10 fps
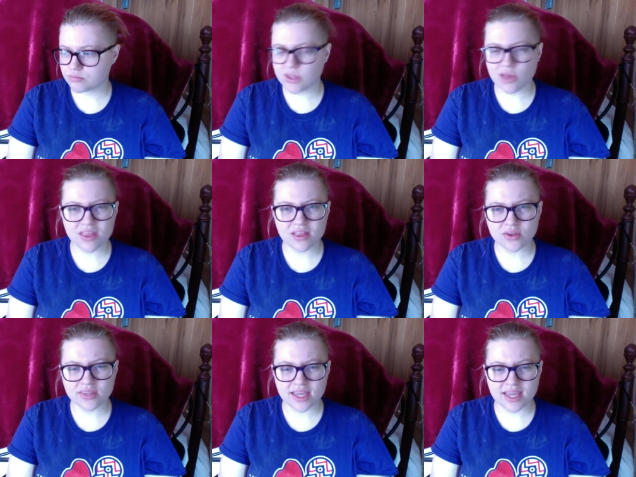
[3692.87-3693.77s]
No, they
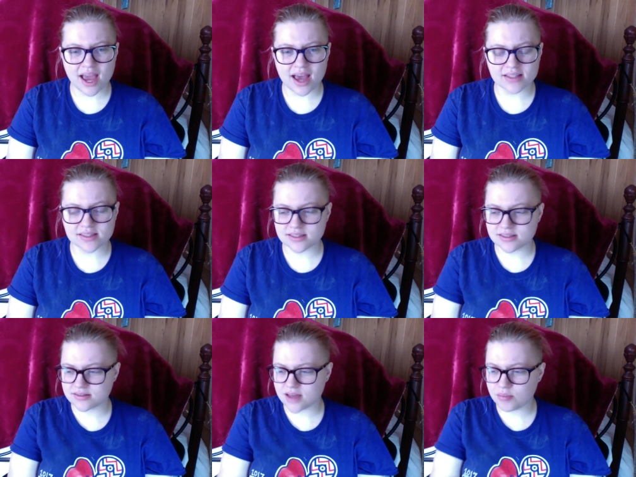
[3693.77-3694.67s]
looked like cats.
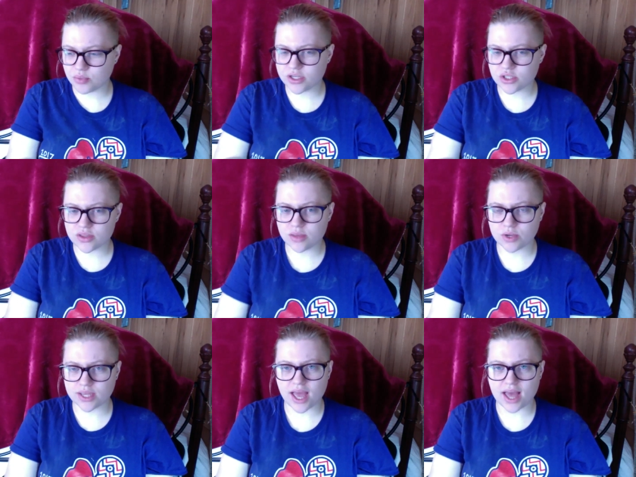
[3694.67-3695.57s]
I'm pretty sure they
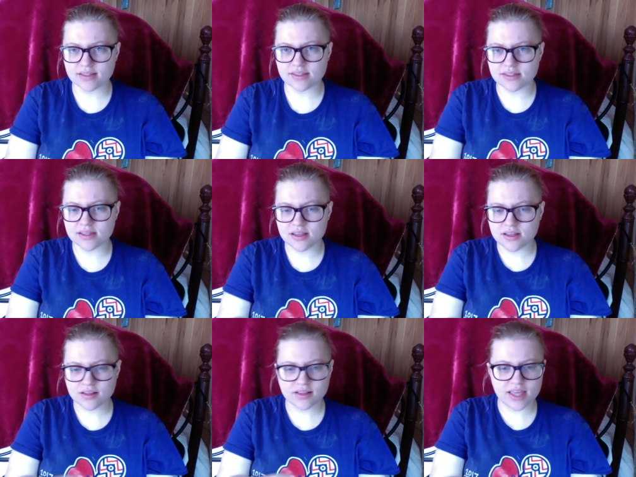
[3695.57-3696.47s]
were cats.